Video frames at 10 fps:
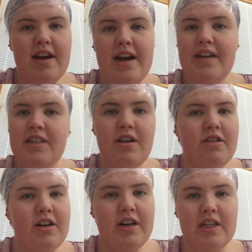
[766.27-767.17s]
it's
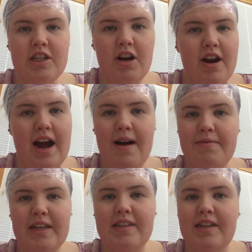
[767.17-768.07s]
not going to soak up
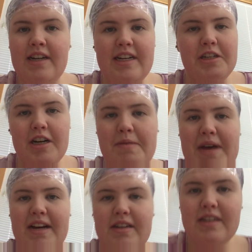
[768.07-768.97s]
this conditioner
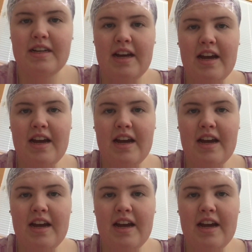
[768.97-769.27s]
mix.